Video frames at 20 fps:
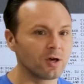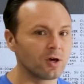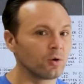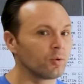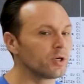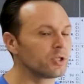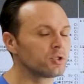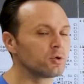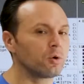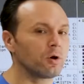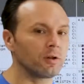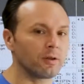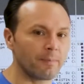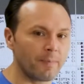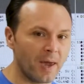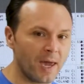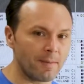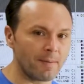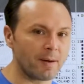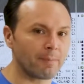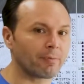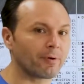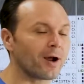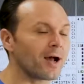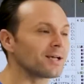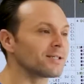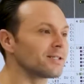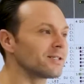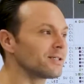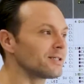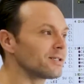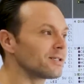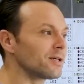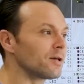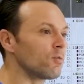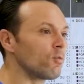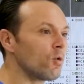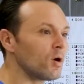We do all the payment processing